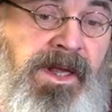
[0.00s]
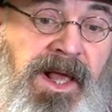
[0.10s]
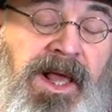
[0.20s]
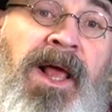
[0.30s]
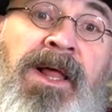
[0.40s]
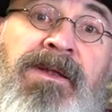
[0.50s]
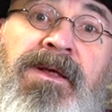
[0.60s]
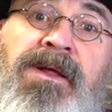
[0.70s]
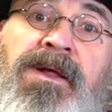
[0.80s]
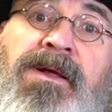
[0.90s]
and
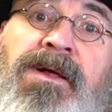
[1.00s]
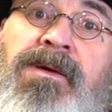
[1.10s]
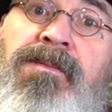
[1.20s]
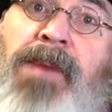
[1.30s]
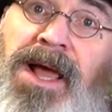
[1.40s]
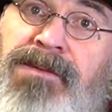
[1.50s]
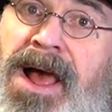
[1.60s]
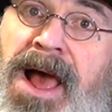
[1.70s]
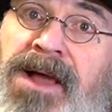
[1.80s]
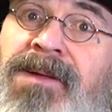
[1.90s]
buy it
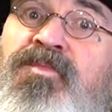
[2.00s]
back